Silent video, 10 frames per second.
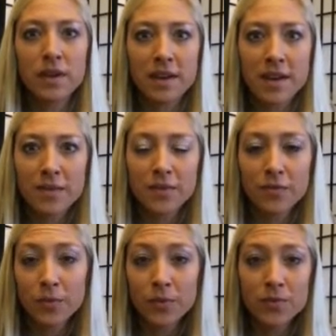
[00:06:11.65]
again, with
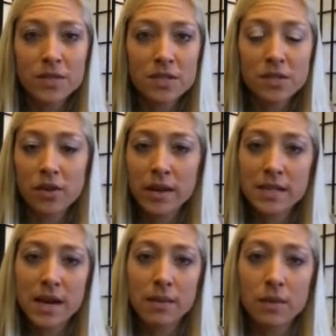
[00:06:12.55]
full moons, it's a
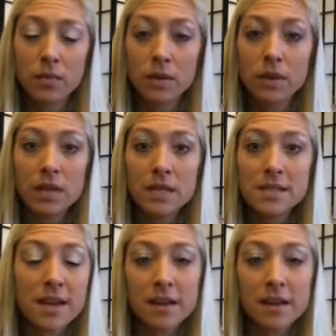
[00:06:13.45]
great time to release